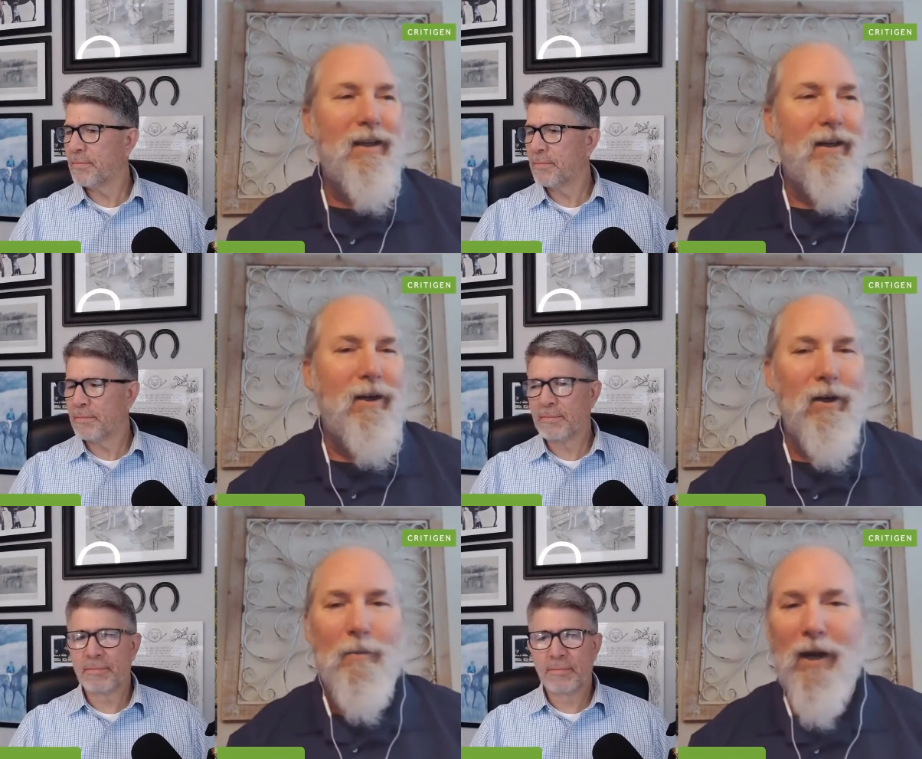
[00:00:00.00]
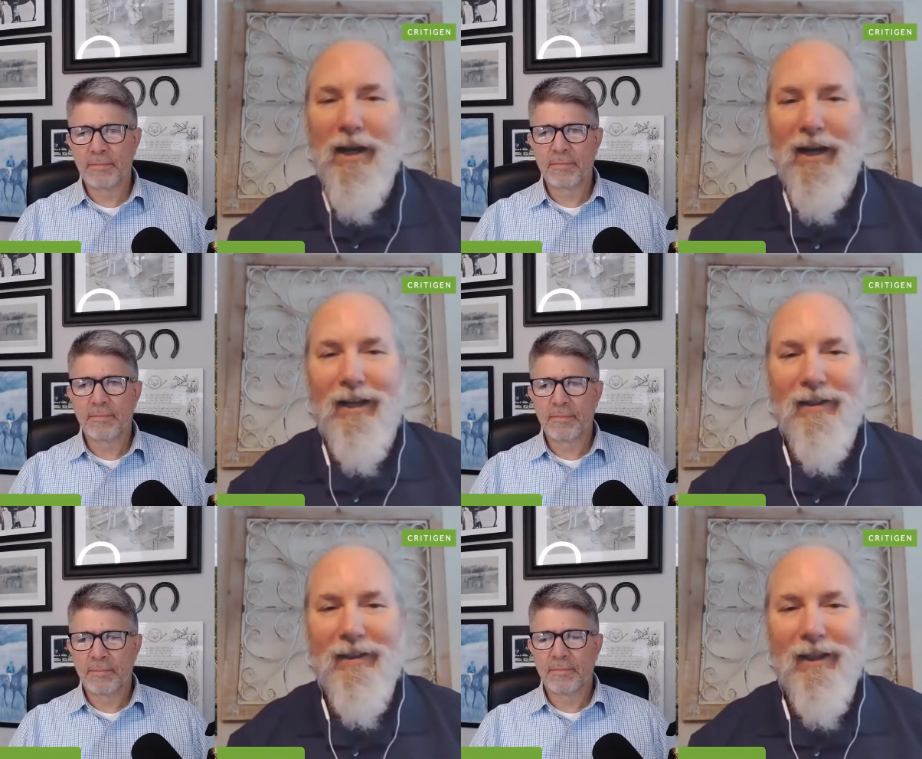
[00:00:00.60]
Speaker 1: Uh, on
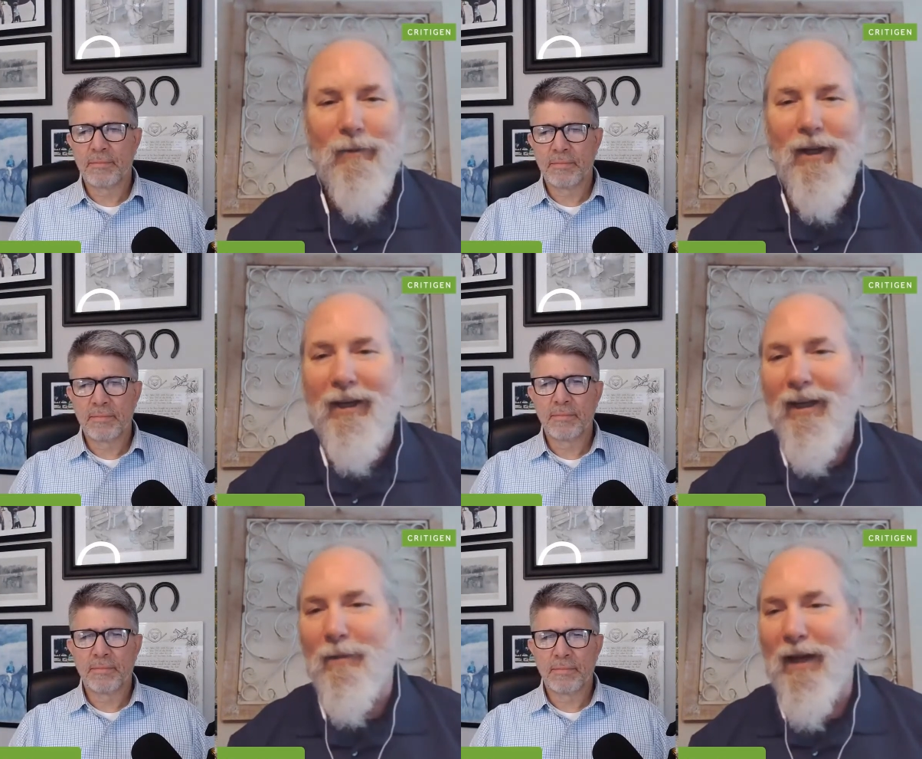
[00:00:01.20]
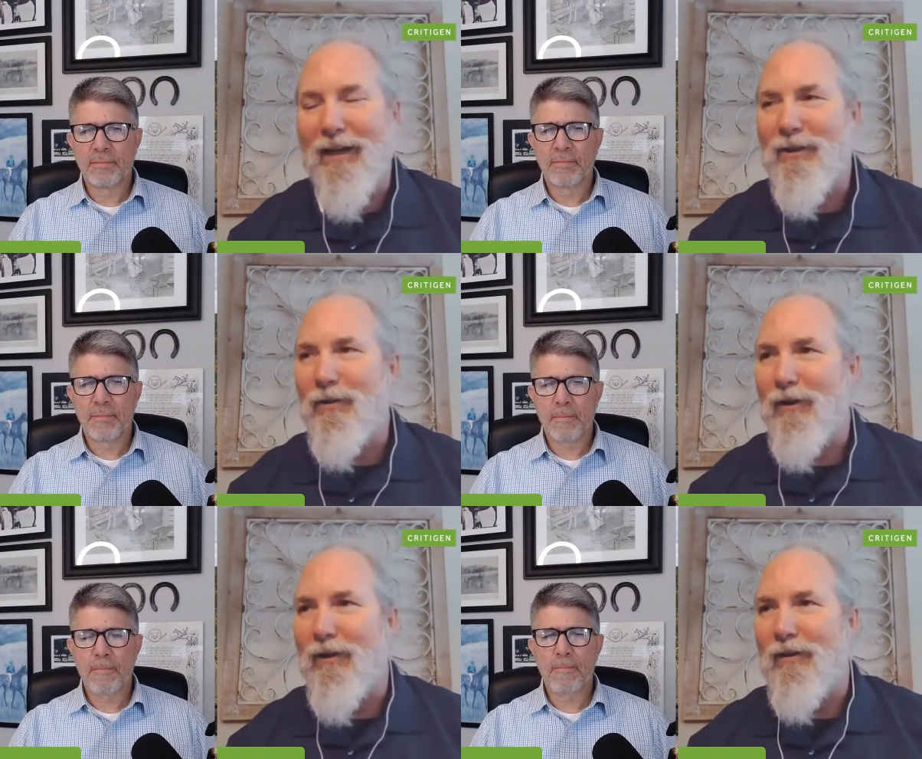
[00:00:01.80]
Monday, and we didn't get it back
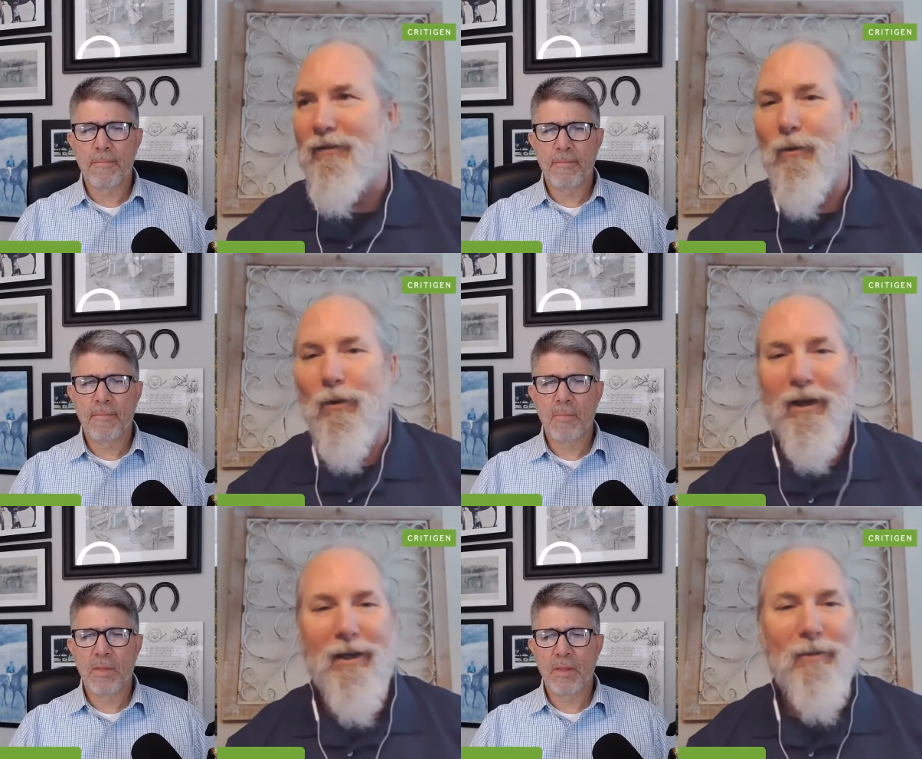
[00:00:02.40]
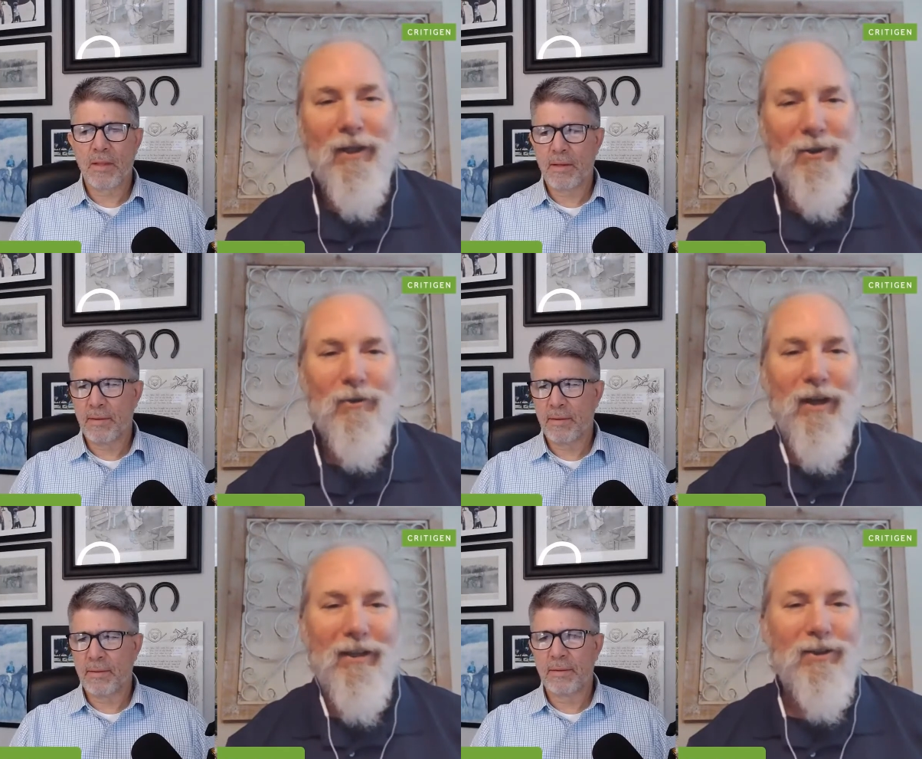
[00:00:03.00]
till uh, 4 a.m. yesterday.